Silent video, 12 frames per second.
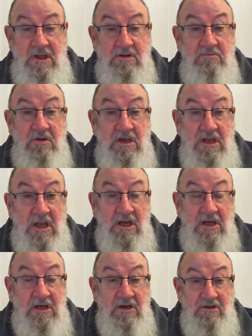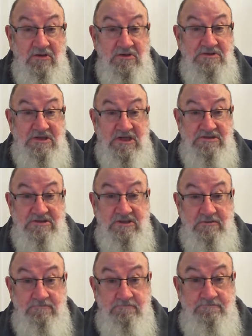And being young and
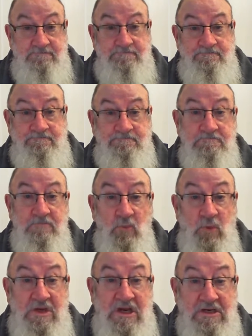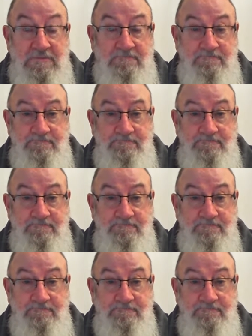enthusiastic, we did.